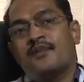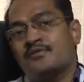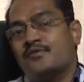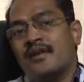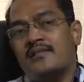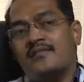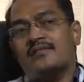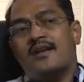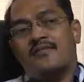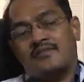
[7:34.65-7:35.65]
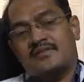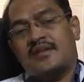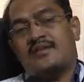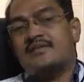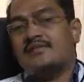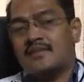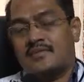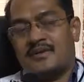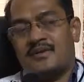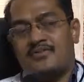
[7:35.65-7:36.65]
So likewise, after that it's a
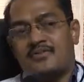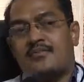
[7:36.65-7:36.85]
hypertension.